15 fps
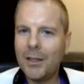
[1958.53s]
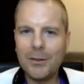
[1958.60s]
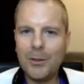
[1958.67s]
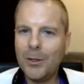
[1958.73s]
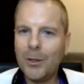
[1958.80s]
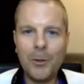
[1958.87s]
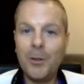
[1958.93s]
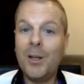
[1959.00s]

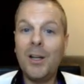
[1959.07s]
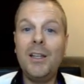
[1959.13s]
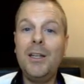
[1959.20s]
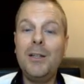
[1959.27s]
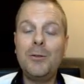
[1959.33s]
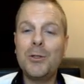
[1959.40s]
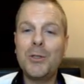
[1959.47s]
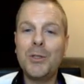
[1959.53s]
are not
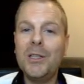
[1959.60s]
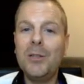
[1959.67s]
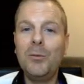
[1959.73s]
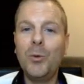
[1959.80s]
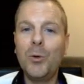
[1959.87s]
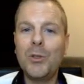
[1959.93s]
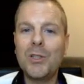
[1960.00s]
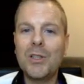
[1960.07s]
interested in
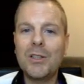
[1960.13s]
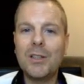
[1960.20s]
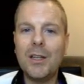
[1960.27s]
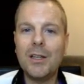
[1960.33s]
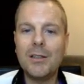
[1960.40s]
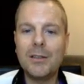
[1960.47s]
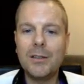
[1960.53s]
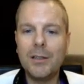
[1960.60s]
more
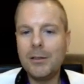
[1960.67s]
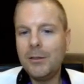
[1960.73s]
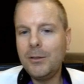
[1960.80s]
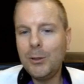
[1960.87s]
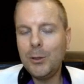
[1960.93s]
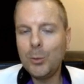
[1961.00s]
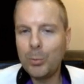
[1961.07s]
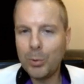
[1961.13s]
success, then
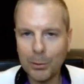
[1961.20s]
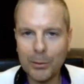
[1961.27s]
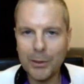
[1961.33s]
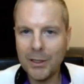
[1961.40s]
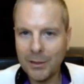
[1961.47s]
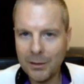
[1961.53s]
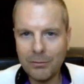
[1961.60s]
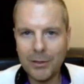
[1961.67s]
you could probably
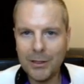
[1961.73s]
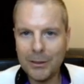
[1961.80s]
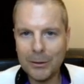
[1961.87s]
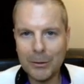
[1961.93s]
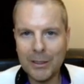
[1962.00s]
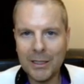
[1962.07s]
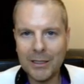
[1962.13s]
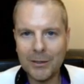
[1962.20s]
end the video
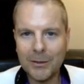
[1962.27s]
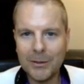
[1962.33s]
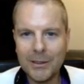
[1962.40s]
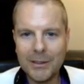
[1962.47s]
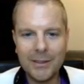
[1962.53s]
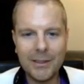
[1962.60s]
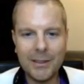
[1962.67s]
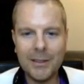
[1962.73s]
now.
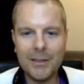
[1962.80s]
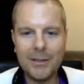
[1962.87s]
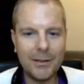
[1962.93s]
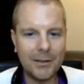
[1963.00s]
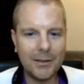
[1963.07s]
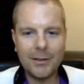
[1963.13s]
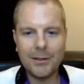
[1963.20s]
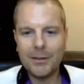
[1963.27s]
And
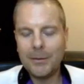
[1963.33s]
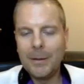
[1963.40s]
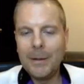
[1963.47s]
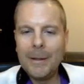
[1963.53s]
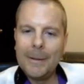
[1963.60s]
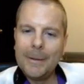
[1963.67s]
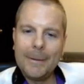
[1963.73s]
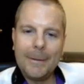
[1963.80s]
uh,
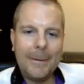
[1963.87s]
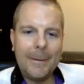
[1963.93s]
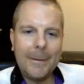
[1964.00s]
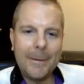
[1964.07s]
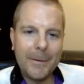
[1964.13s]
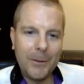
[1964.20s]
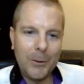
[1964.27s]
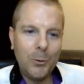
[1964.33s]

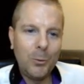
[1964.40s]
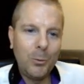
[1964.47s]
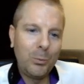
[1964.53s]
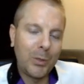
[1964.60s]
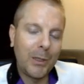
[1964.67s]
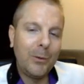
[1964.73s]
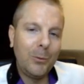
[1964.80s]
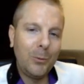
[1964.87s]
uh, you
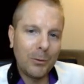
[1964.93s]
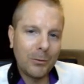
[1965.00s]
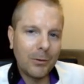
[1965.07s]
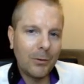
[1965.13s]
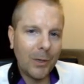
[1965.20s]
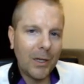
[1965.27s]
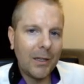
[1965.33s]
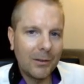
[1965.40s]
probably will
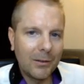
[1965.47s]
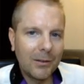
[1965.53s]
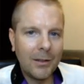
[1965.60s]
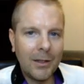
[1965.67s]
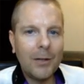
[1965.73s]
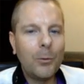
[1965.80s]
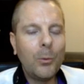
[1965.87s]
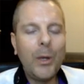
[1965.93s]
regret
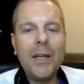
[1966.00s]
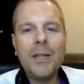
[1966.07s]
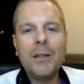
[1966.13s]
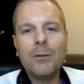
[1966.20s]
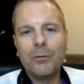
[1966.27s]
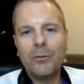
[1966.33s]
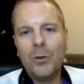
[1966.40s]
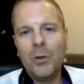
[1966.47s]
not waiting
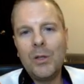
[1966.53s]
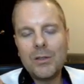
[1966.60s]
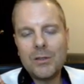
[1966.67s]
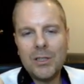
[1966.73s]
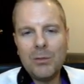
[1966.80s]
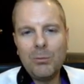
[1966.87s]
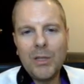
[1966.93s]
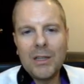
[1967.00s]
for this
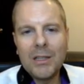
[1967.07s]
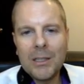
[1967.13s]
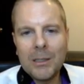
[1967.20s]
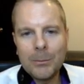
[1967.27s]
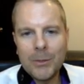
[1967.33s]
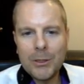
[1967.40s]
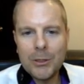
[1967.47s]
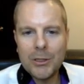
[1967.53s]
tidbit that I'm
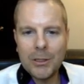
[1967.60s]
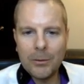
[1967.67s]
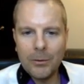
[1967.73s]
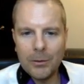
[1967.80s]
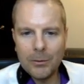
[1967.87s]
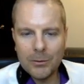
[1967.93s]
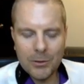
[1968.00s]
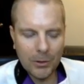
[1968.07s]
going to share with
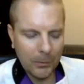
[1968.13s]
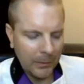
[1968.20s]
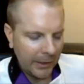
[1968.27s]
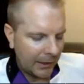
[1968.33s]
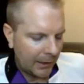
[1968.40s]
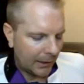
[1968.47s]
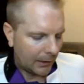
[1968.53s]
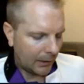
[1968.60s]
you. So
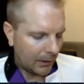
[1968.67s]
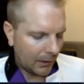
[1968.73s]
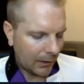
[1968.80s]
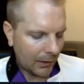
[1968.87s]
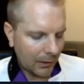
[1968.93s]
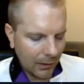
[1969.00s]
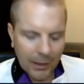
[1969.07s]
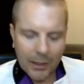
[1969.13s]

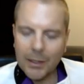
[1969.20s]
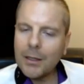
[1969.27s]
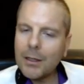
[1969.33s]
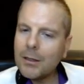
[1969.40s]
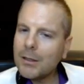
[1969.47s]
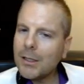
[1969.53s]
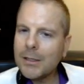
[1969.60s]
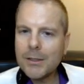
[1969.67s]
a lot, a
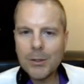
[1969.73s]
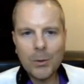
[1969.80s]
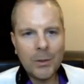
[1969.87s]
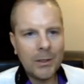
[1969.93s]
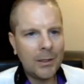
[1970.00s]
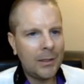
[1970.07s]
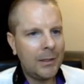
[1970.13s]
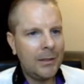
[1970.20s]
lot's
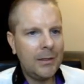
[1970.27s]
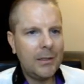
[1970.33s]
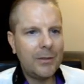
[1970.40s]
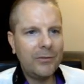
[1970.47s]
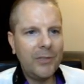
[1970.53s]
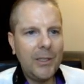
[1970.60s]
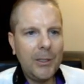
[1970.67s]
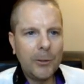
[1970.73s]
going on in this
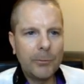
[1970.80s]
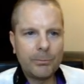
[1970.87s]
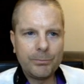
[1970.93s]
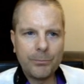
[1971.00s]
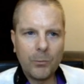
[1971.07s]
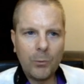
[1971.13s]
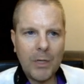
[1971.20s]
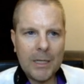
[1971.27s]
video,
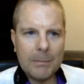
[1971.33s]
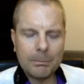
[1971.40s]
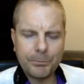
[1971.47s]
right?